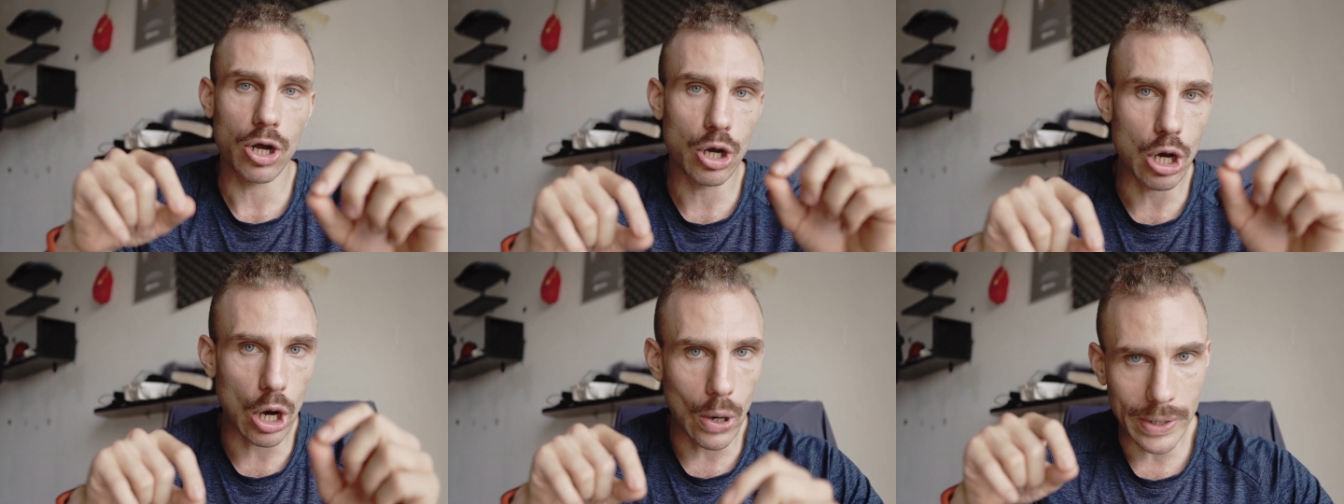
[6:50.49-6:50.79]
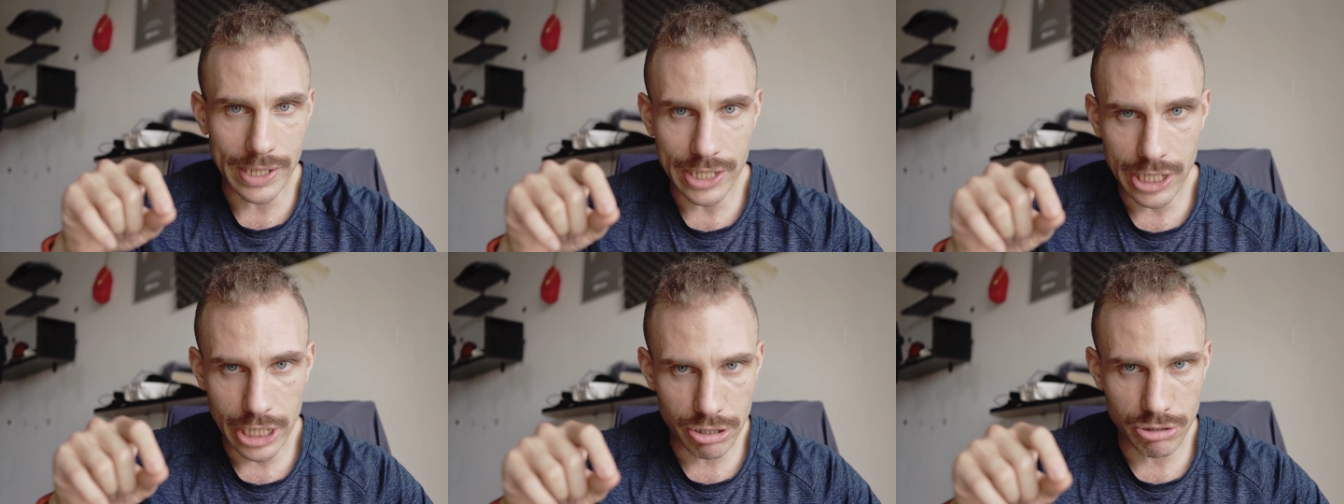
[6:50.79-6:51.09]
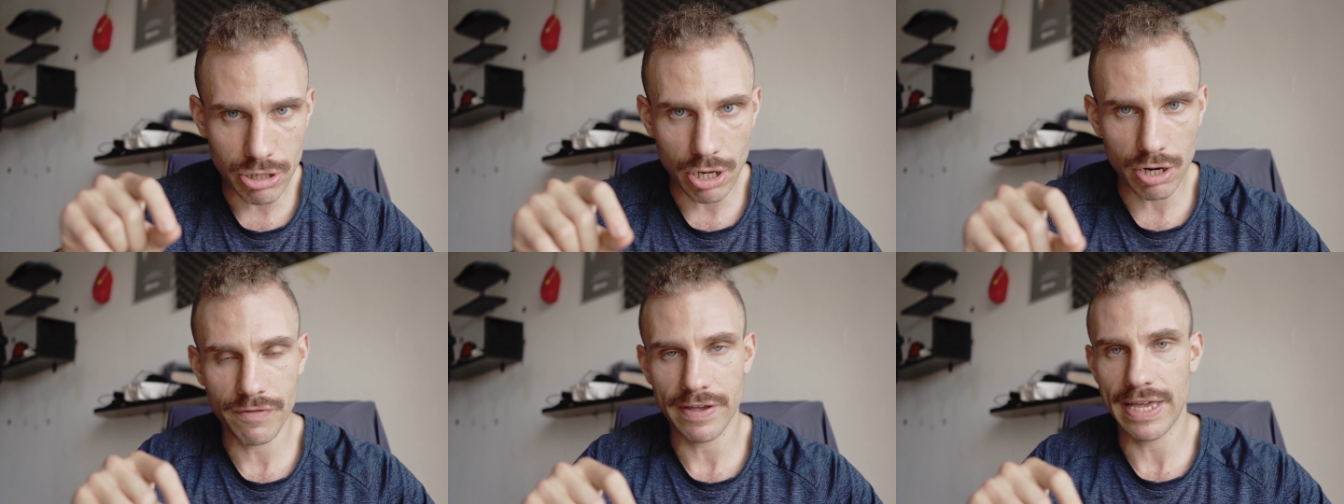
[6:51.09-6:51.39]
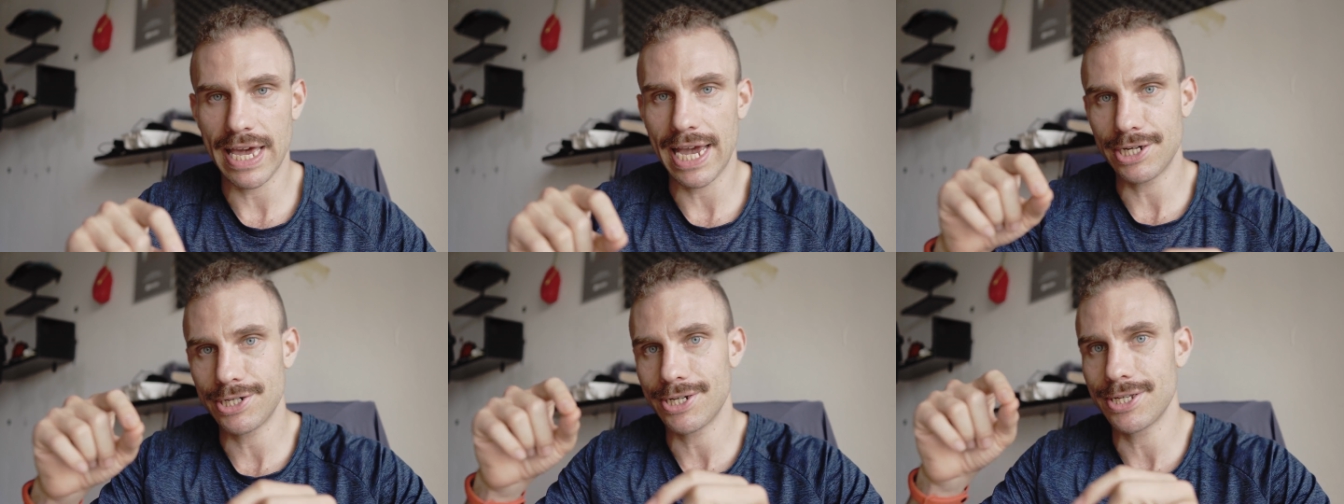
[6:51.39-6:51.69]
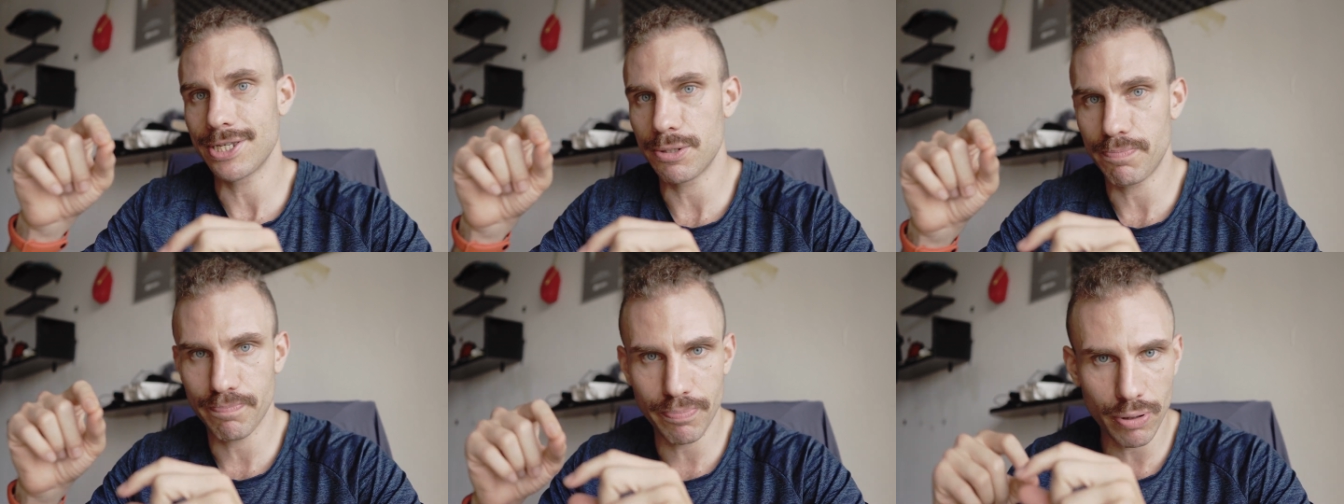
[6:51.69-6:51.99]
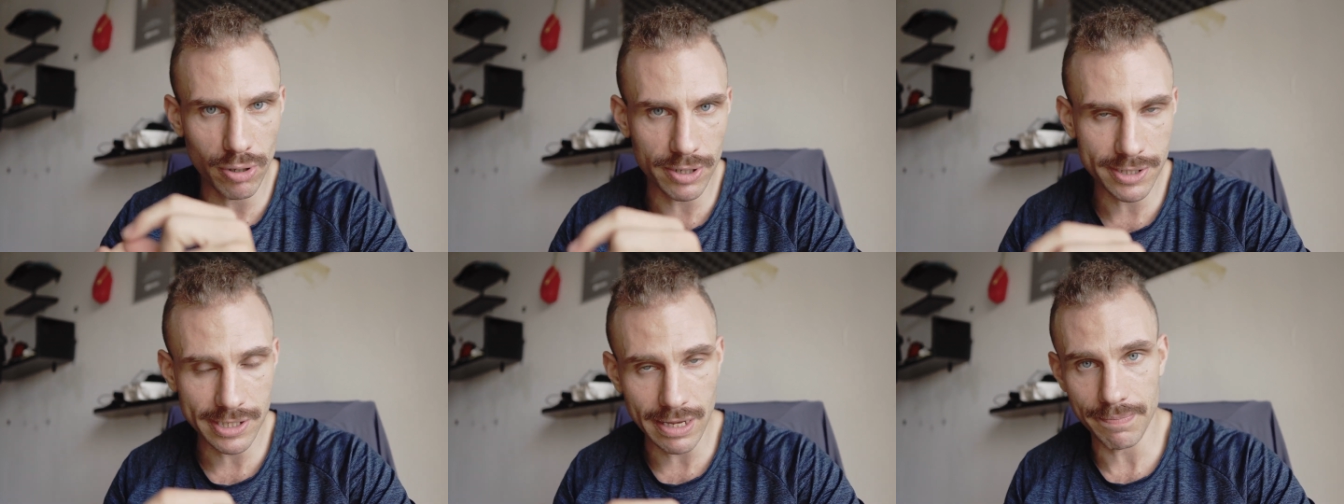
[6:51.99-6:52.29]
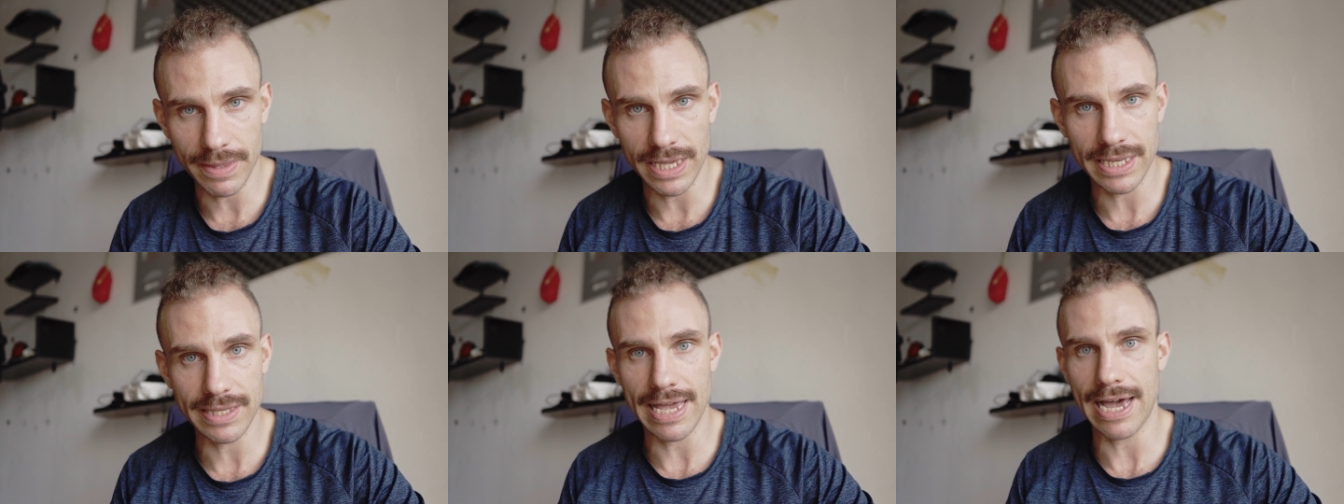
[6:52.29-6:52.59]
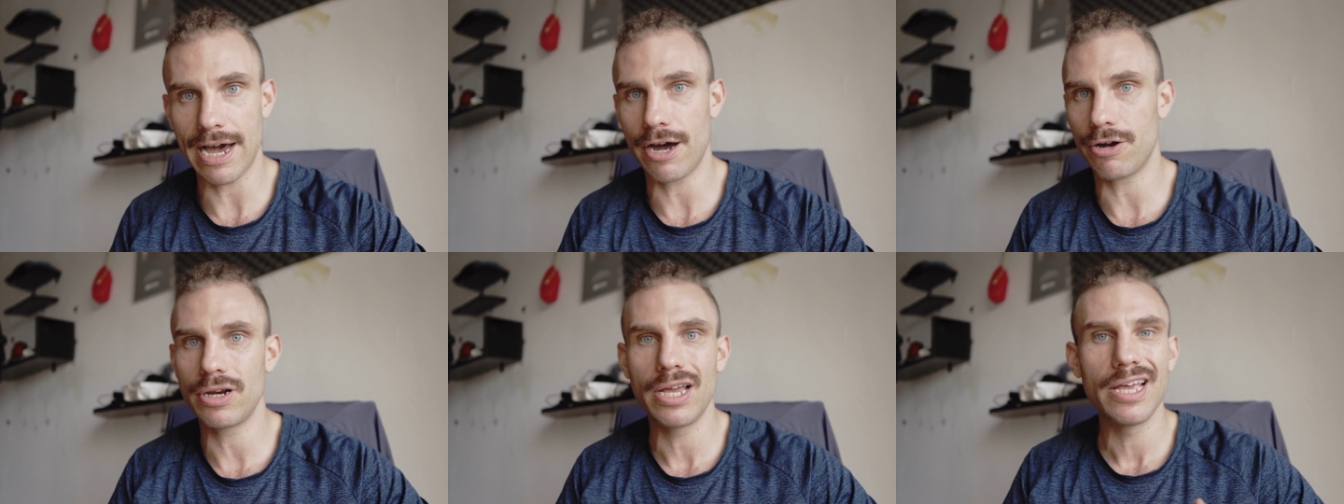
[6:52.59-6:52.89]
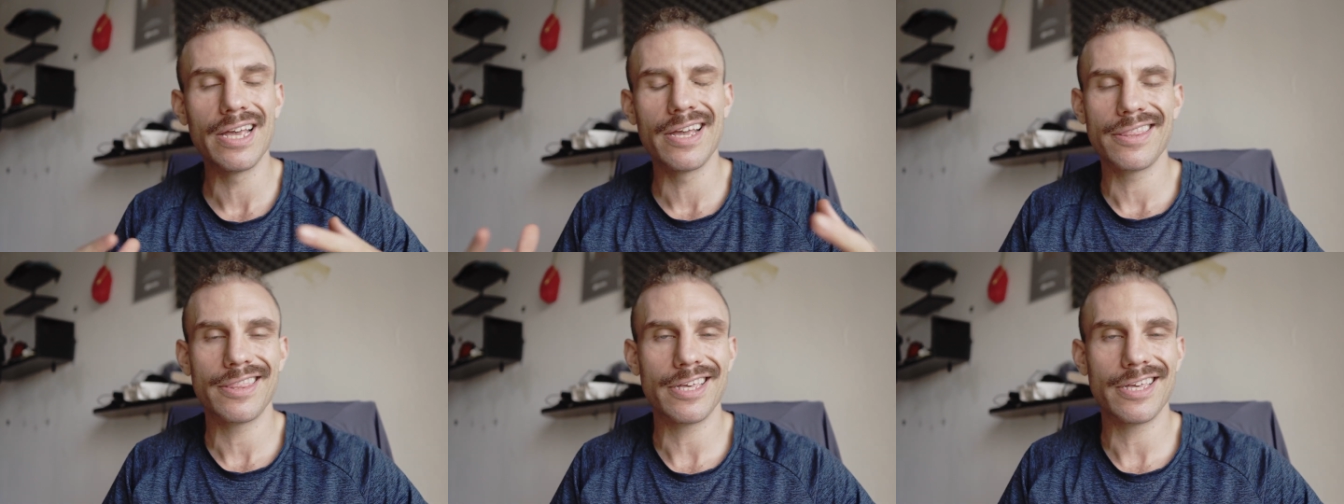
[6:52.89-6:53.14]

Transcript: go into your notifications, pull something down.